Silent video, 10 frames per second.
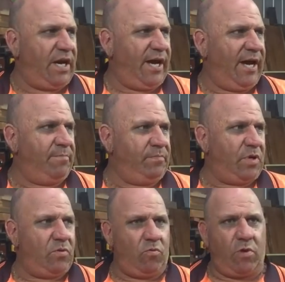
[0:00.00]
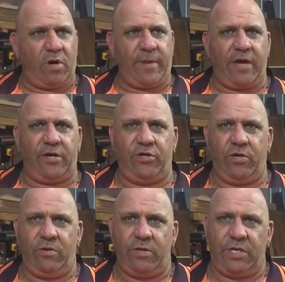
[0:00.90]
What I'm going to
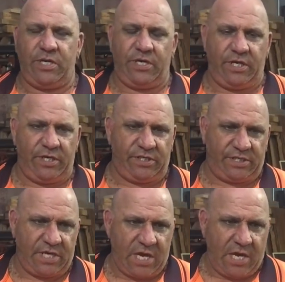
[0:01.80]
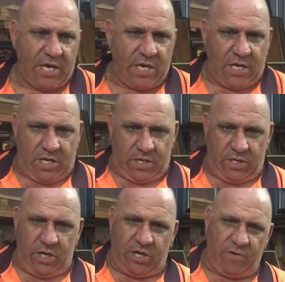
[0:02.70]
do is,
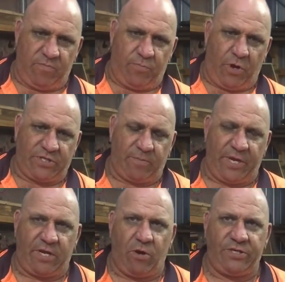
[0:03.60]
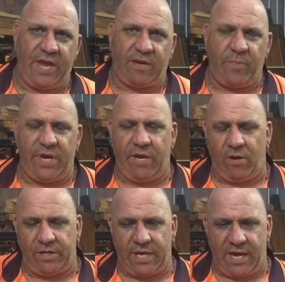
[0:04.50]
you can possibly contact me
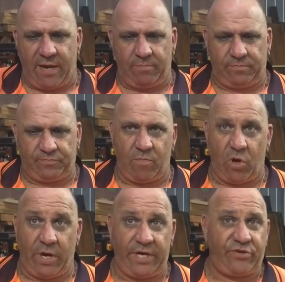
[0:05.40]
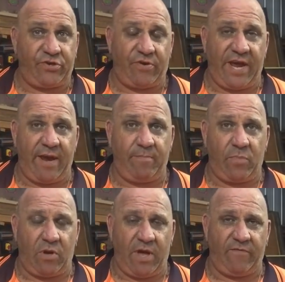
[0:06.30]
on my
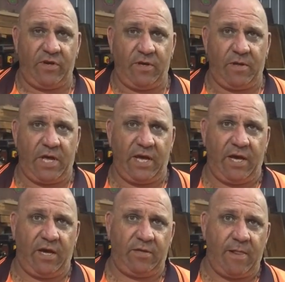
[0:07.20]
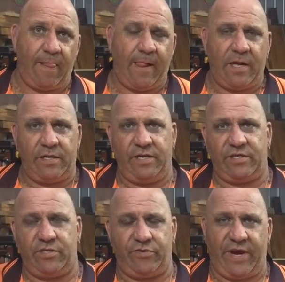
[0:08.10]
Instagram. I have there's
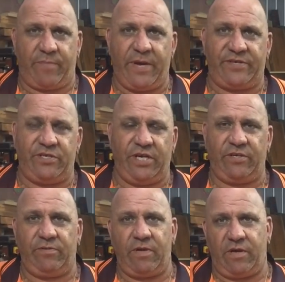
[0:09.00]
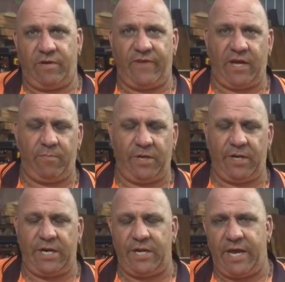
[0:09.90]
a direct messaging
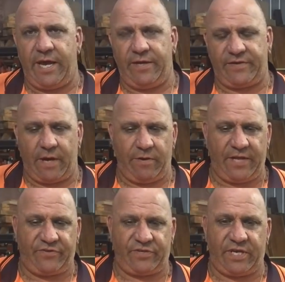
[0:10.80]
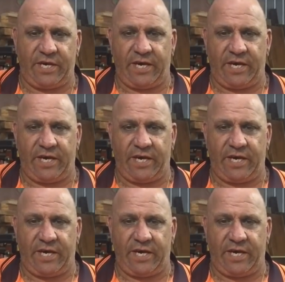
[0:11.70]
availability there, so that's